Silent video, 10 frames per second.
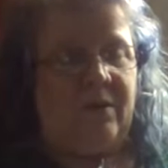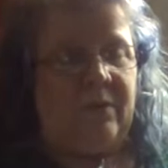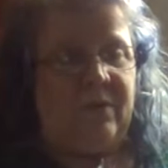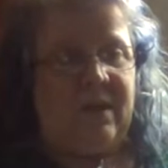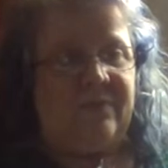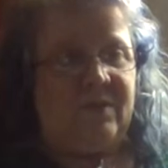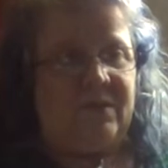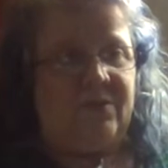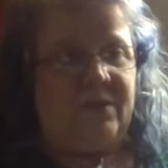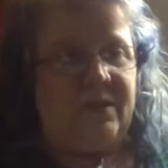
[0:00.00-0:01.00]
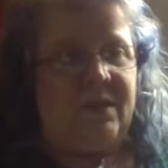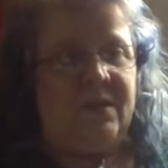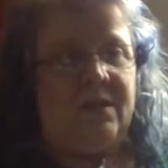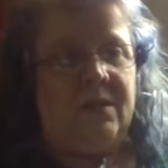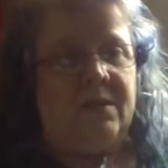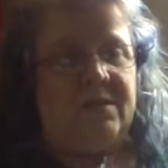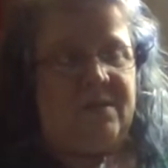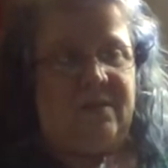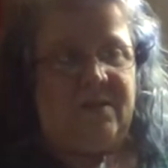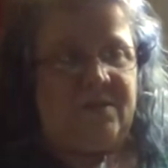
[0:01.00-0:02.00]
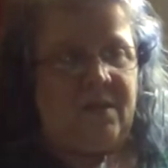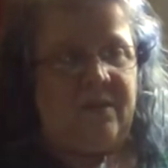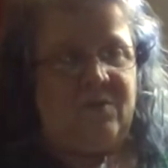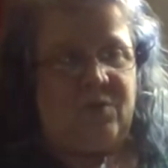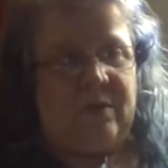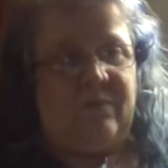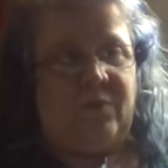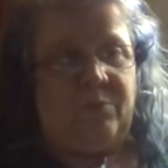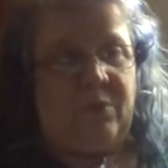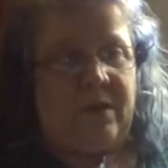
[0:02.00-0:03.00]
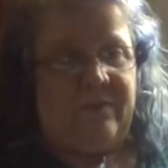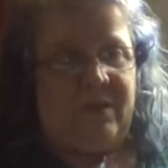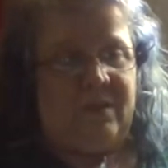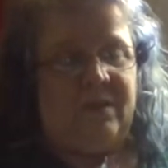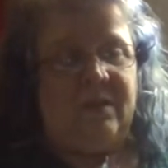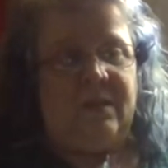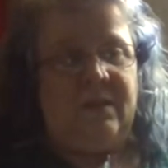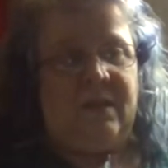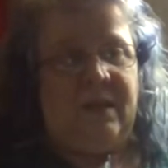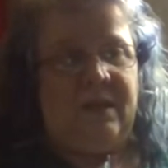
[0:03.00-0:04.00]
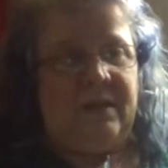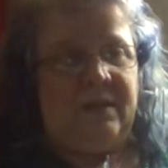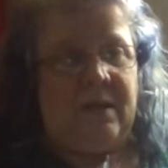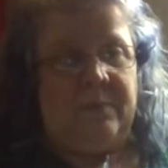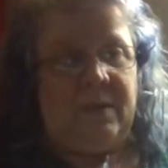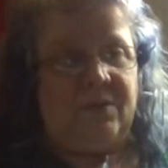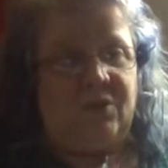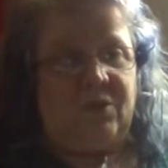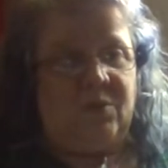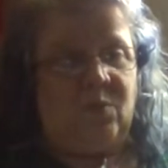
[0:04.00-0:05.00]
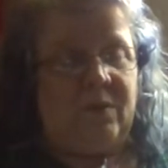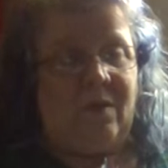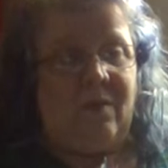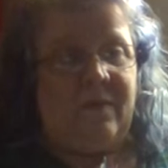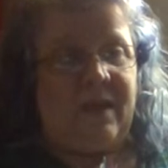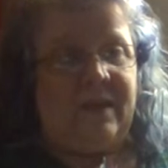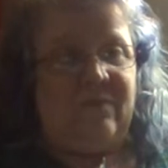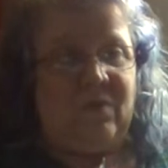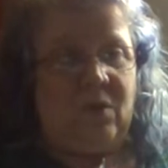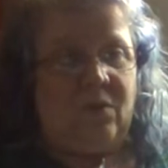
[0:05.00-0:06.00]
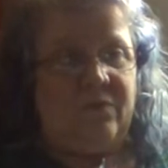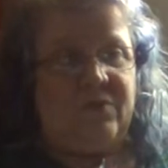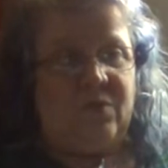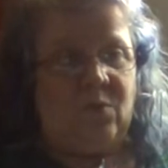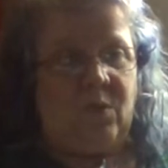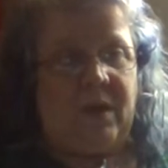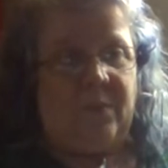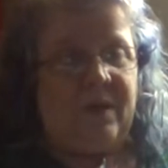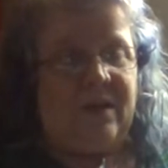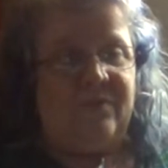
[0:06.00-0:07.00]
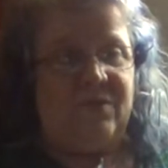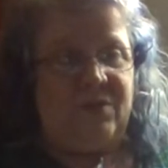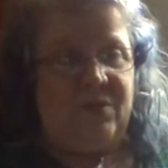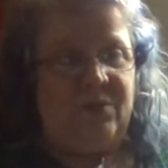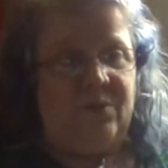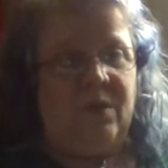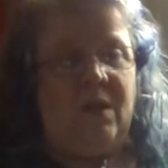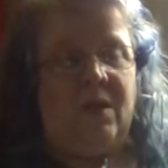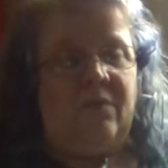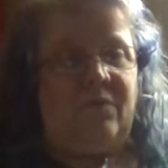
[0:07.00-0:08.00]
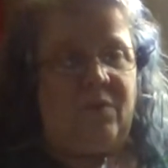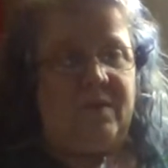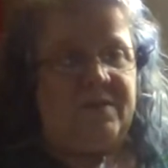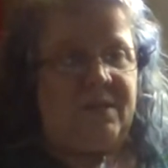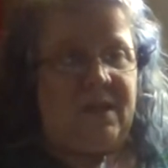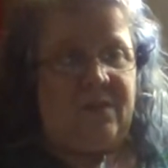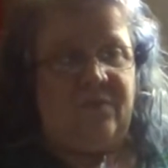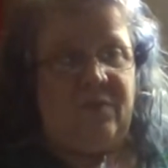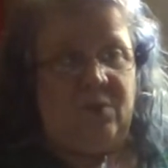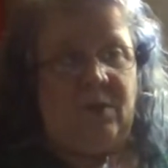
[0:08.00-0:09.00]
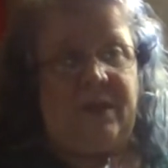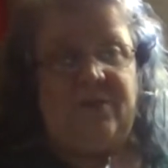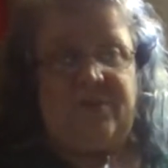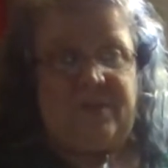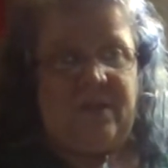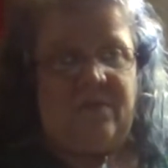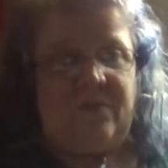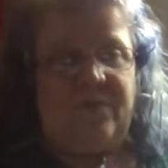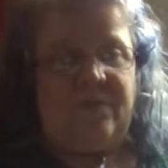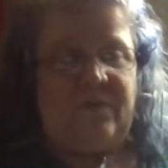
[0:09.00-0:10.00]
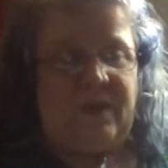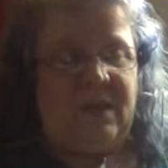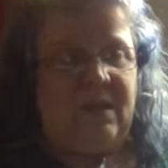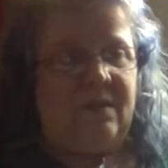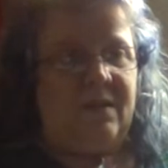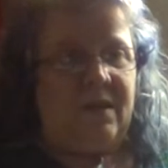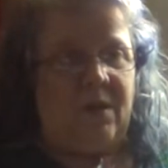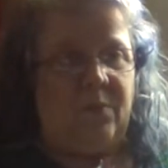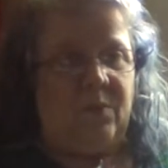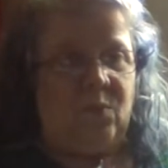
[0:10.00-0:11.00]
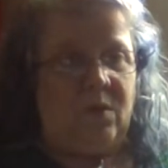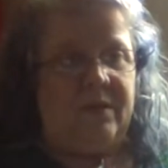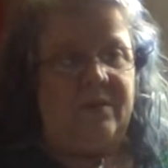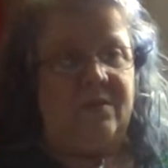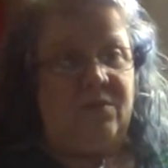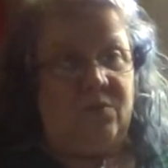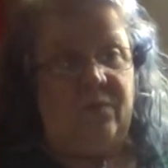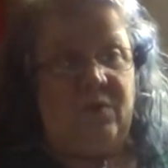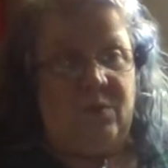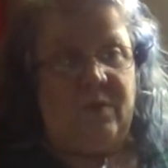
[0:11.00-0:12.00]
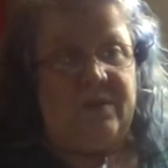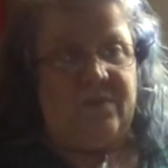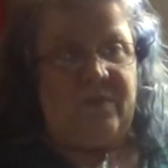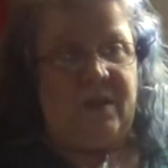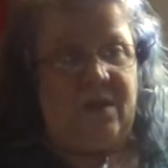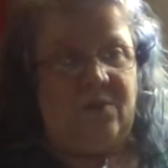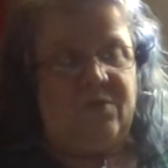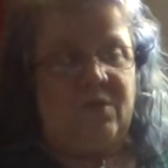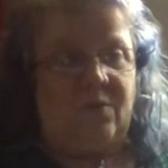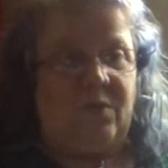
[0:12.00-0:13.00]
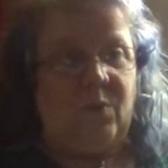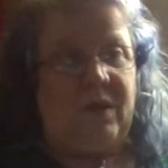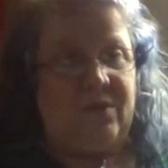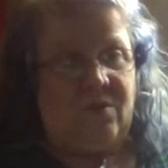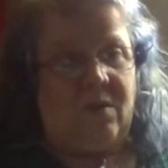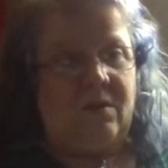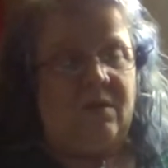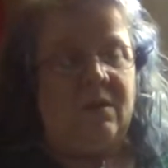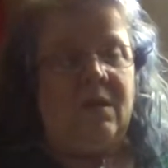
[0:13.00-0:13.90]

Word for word: I would have to literally set this live stream for private. And I'm not sure what all that involves or what I would have to do for the select few like yourself, Vicki, that I would want to view this video so that we could talk